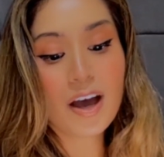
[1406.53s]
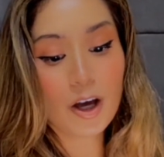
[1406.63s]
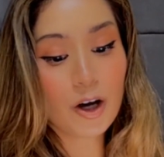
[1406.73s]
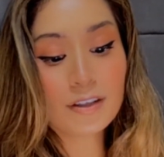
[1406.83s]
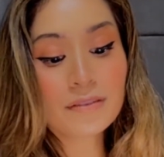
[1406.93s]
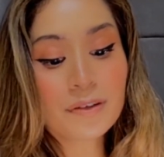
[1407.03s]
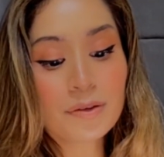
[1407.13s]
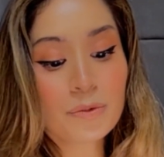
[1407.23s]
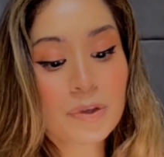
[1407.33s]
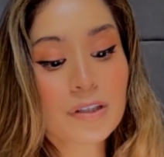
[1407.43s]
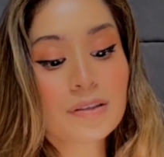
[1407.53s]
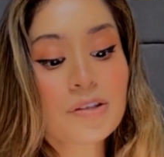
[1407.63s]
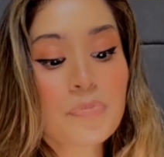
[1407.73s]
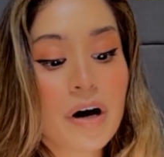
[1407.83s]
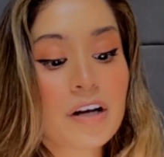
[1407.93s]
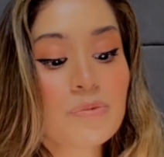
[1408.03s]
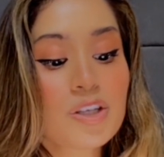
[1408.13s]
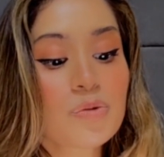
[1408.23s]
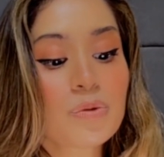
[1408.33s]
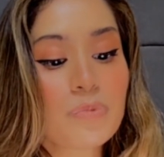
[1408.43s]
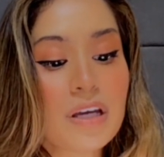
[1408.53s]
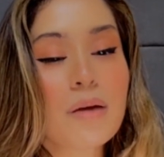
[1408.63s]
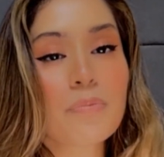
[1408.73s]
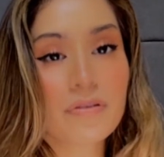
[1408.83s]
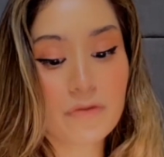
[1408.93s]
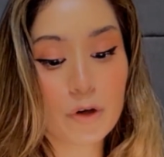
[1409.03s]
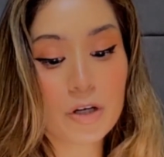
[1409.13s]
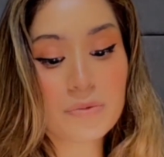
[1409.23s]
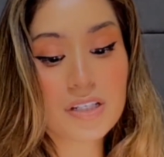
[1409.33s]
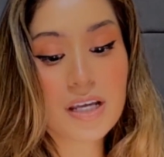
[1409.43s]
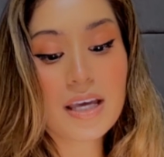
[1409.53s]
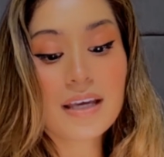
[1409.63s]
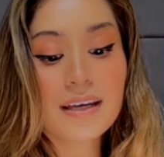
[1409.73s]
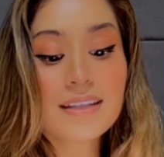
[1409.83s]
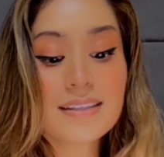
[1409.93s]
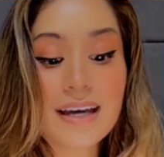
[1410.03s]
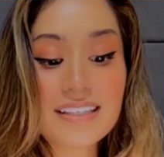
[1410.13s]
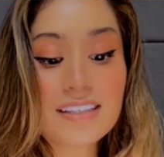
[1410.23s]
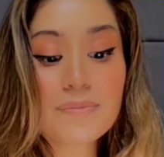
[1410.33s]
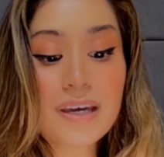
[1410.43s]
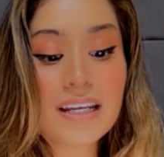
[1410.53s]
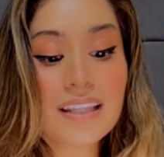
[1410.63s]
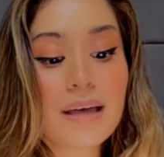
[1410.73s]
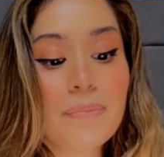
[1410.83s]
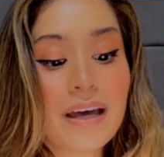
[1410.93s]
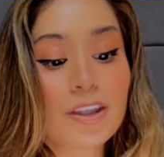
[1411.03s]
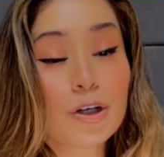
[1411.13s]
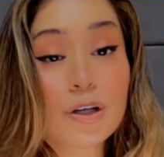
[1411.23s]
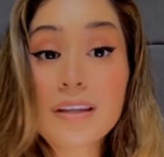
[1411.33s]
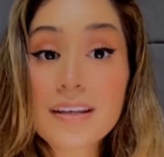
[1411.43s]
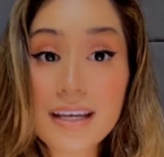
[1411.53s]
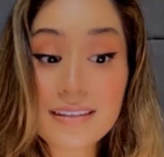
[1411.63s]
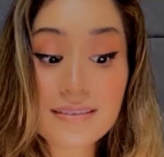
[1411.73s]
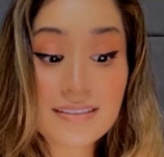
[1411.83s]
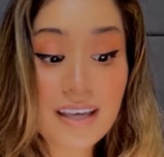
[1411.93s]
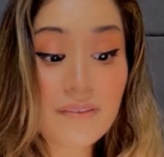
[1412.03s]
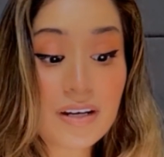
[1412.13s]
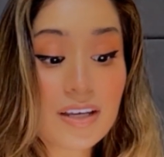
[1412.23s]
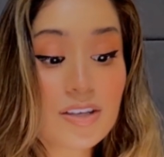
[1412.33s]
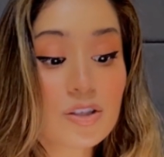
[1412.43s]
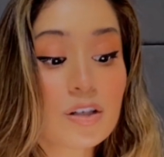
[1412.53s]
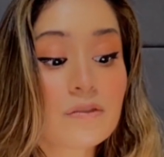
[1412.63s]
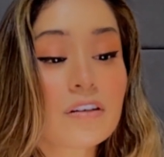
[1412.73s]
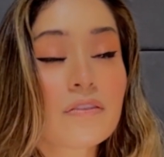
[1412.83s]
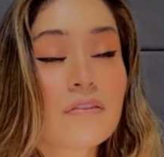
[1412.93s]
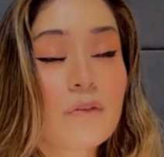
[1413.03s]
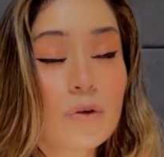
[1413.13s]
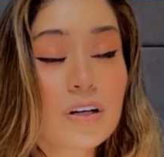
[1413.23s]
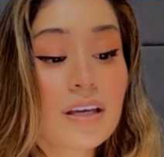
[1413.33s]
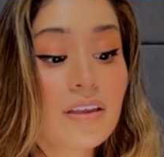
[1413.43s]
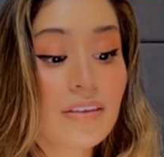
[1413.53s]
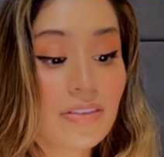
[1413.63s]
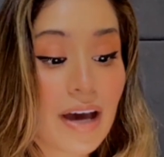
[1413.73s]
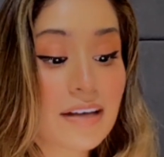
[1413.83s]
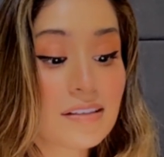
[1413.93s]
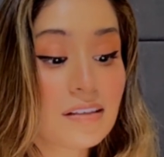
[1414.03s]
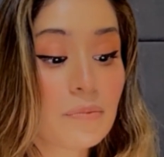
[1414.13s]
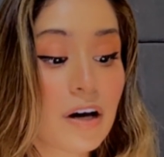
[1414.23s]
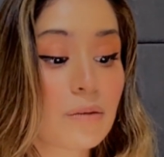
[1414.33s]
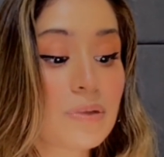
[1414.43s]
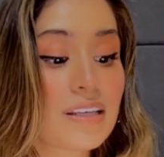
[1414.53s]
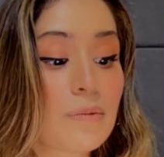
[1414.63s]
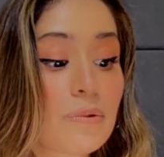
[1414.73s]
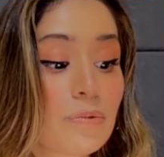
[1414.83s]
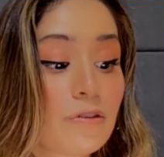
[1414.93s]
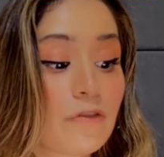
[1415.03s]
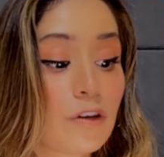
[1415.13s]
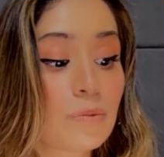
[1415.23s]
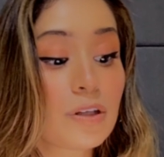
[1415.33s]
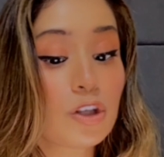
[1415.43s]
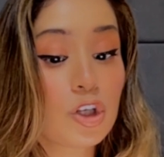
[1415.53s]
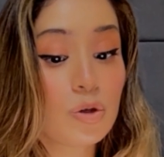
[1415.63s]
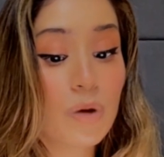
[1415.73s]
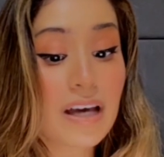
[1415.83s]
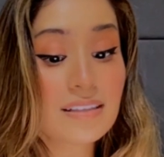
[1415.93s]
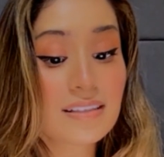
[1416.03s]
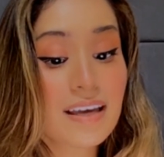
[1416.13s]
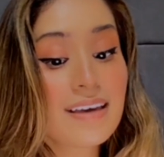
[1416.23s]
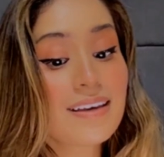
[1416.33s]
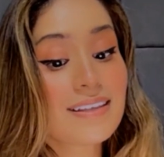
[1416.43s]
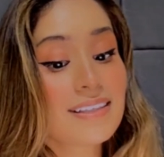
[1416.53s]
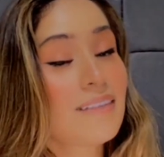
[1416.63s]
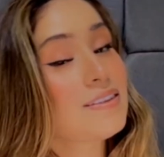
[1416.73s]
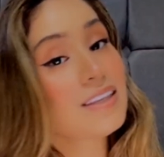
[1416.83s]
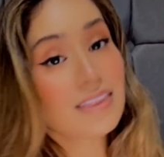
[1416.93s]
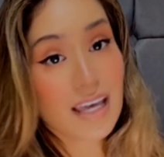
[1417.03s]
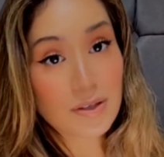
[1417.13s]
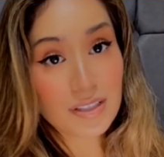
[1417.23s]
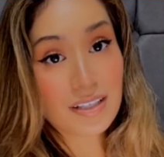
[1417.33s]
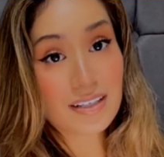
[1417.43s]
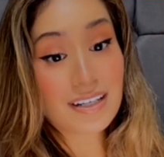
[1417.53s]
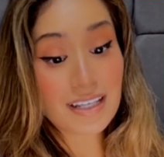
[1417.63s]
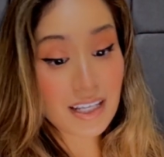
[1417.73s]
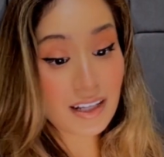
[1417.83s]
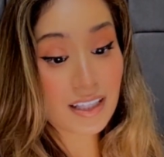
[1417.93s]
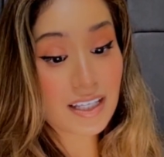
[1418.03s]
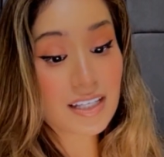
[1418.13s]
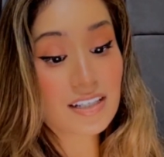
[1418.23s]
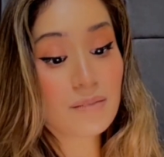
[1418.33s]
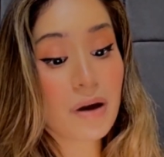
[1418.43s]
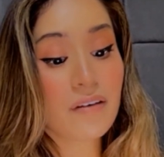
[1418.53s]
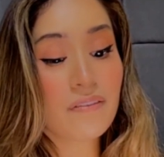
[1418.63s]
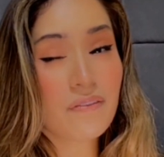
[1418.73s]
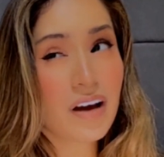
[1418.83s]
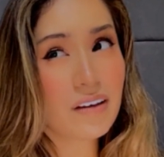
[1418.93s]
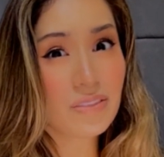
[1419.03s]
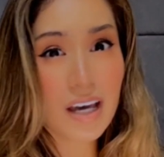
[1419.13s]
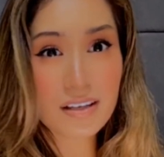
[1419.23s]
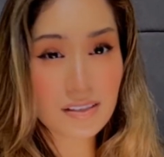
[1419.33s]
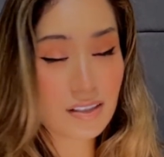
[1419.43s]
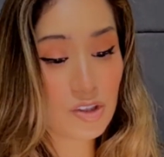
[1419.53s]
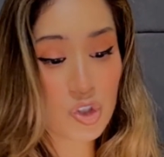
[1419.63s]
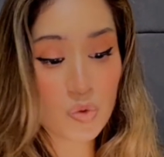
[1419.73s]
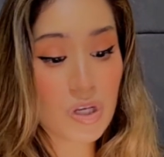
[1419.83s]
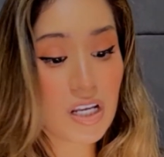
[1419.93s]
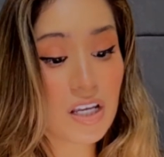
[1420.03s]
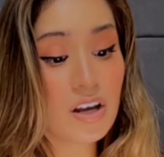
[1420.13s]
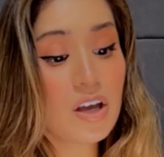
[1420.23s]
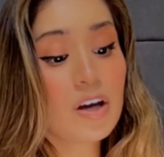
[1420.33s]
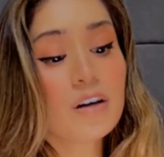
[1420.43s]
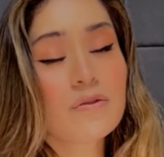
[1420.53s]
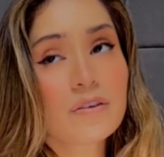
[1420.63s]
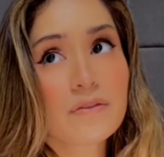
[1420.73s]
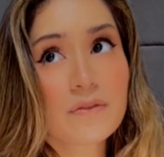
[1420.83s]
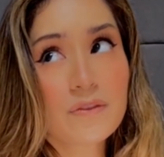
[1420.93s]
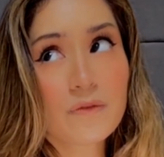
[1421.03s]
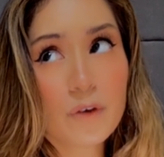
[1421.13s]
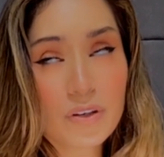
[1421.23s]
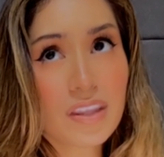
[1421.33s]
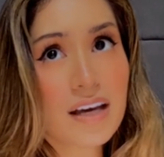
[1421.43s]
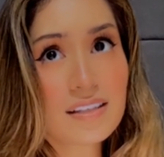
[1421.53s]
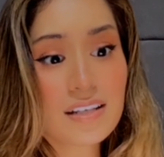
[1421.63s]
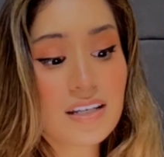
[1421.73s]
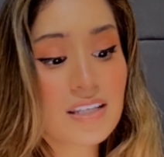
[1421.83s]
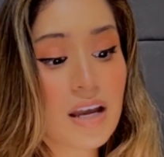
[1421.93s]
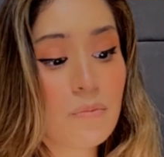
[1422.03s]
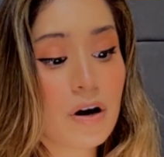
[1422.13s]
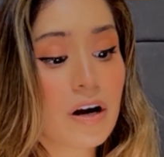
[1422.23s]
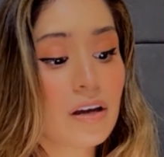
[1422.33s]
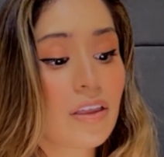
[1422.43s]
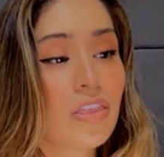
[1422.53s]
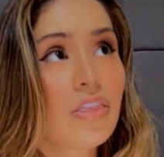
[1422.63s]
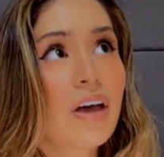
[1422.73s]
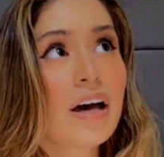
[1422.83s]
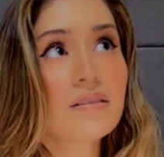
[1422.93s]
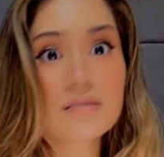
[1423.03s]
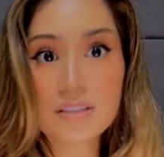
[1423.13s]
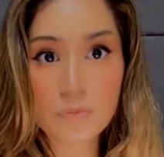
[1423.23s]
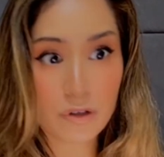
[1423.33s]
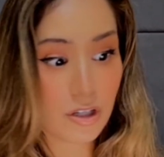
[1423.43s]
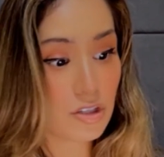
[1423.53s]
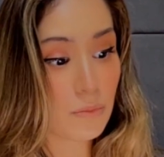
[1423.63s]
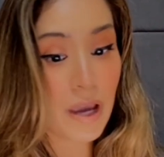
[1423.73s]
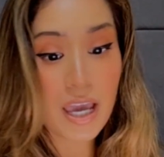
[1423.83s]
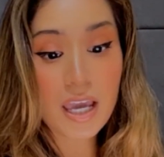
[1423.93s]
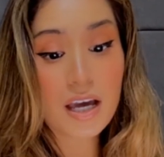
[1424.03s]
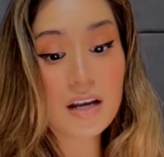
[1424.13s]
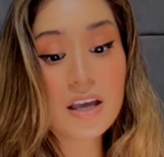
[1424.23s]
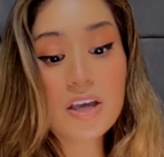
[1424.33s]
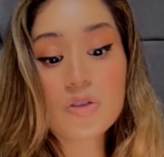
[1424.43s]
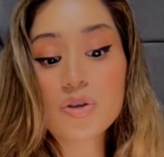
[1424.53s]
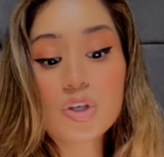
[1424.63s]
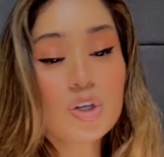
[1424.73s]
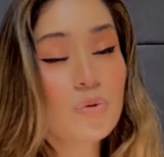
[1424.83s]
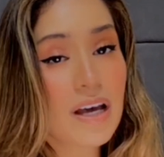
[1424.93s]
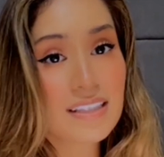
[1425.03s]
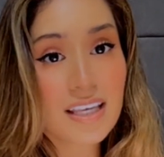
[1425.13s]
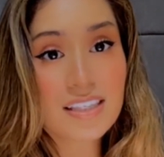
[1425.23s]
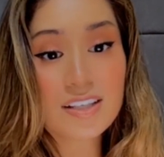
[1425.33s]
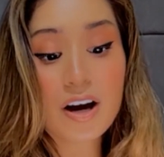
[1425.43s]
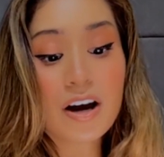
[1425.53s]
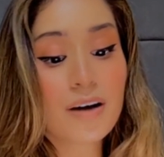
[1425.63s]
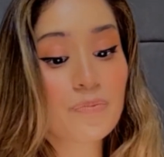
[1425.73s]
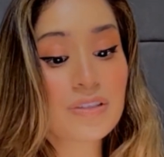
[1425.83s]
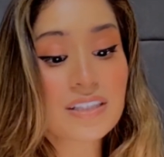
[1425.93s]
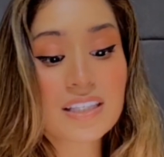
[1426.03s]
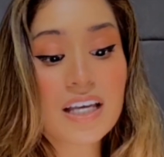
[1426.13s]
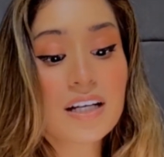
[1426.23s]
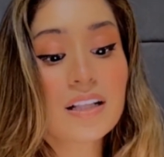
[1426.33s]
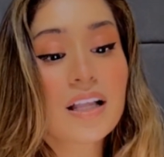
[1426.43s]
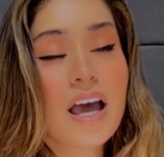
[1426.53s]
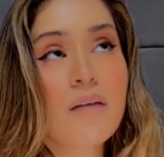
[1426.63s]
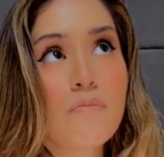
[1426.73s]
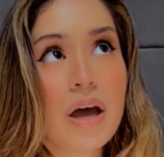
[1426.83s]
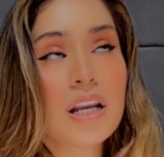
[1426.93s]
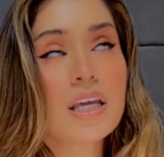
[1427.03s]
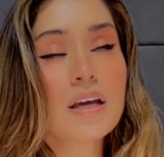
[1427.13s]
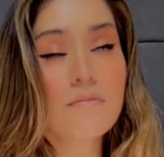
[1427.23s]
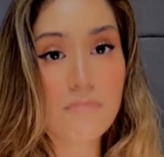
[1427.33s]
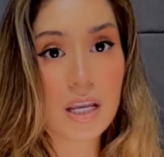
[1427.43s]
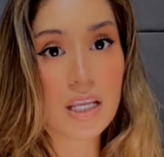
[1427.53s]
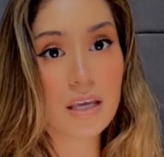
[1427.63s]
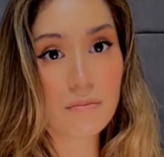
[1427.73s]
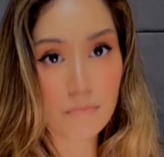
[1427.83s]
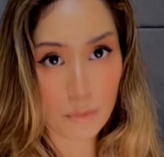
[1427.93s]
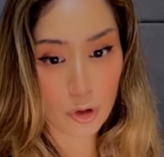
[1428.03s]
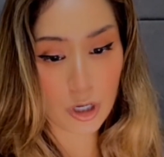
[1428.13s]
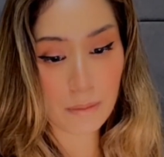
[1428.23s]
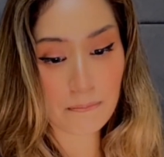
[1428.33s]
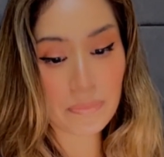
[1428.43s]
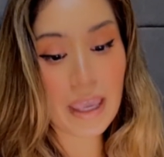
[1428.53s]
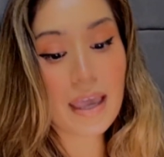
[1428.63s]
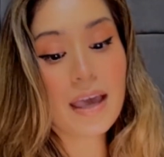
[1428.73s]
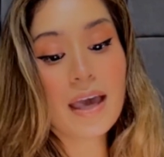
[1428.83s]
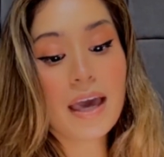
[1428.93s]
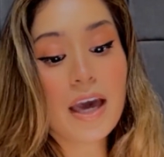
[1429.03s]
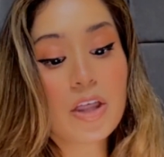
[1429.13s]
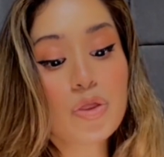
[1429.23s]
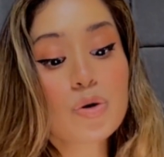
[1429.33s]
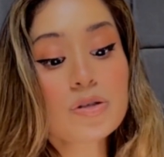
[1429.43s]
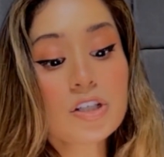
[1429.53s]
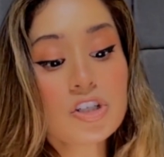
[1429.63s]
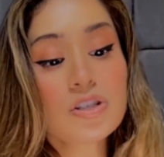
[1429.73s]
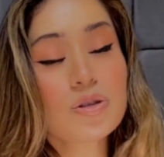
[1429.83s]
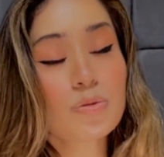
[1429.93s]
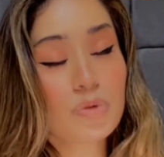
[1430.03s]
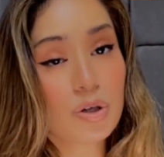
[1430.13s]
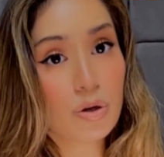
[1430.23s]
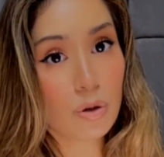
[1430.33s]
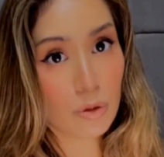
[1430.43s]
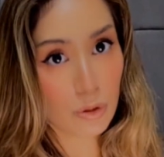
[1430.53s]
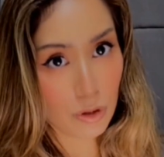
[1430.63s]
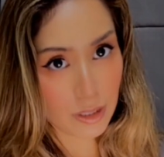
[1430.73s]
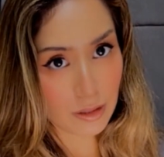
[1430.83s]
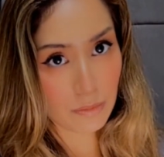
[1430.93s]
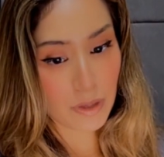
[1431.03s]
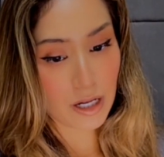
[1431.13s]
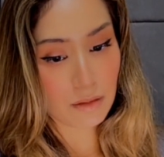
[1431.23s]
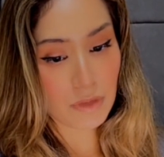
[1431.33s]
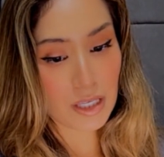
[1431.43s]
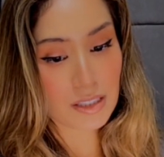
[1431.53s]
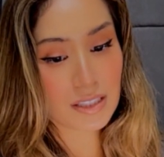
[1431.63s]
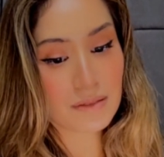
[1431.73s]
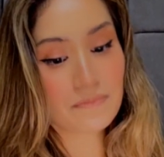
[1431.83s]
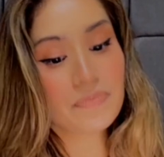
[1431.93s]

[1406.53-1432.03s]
All over the world, lobotomies were being performed. It's estimated that by the early 1970s, over 40,000 lobotomies had been performed in the US, 17,000 in England, about 5,000 in Sweden, over 4,000 in Denmark, thousands more in Japan, the USSR, Brazil, and many, many more. And those are just the recorded lobotomies.